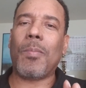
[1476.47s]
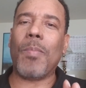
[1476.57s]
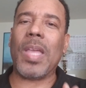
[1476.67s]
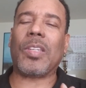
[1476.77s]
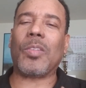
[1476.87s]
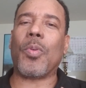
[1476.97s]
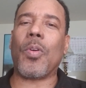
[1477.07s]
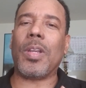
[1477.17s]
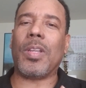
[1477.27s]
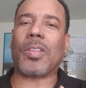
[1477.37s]
message
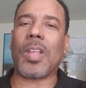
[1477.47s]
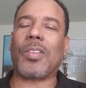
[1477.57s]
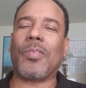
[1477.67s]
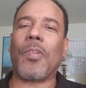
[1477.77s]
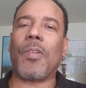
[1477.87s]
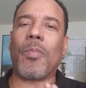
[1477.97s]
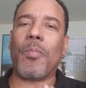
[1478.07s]
board discussion forum for